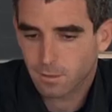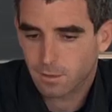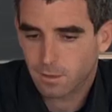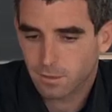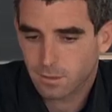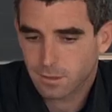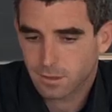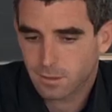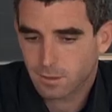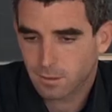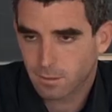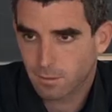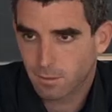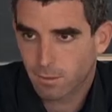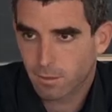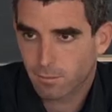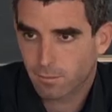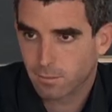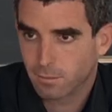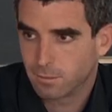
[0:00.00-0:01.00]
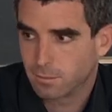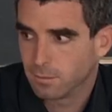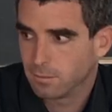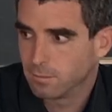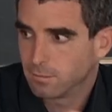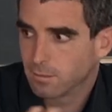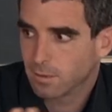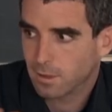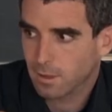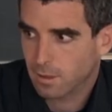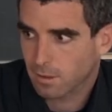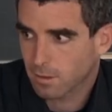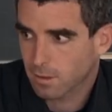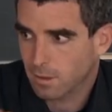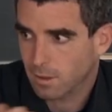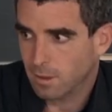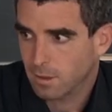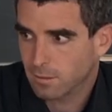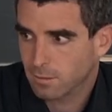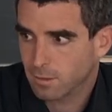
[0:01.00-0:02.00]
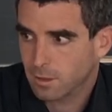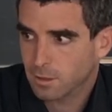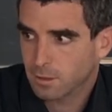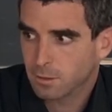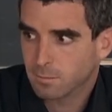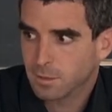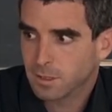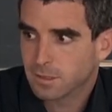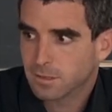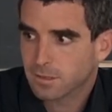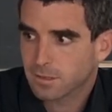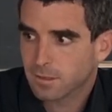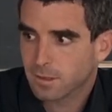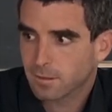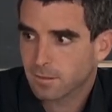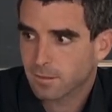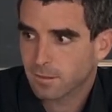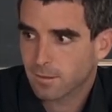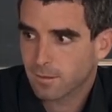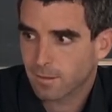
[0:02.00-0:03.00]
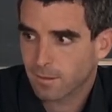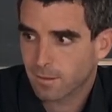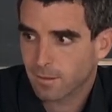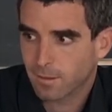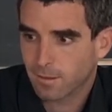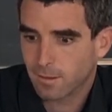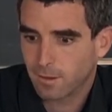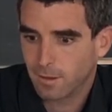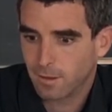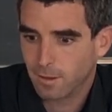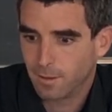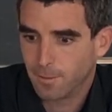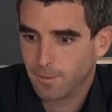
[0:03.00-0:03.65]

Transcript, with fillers: also through other arguments that the